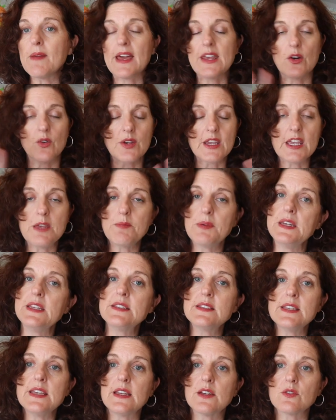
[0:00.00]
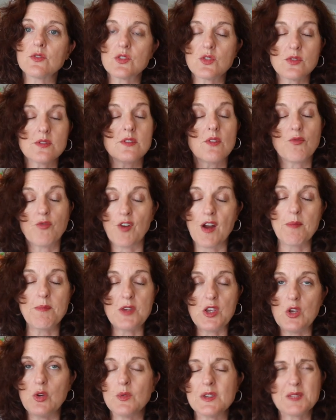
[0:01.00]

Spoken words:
I don't keep any secrets from you,